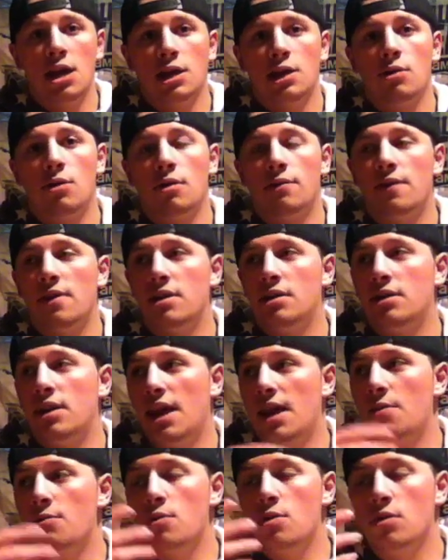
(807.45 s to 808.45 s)

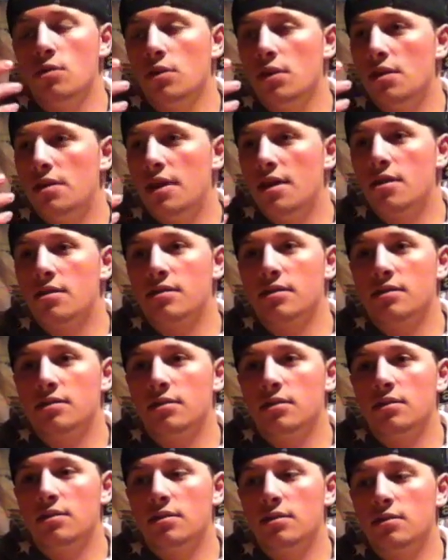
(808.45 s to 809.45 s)
Their
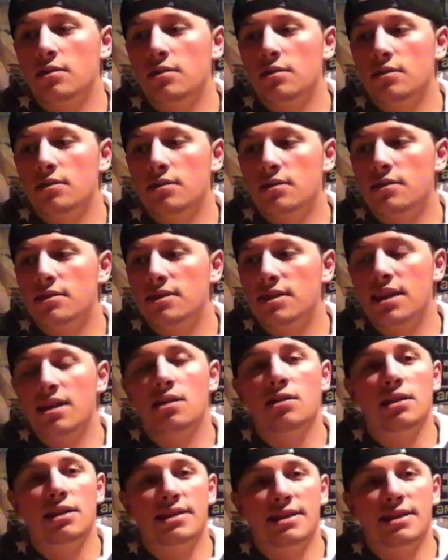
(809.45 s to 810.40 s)
skill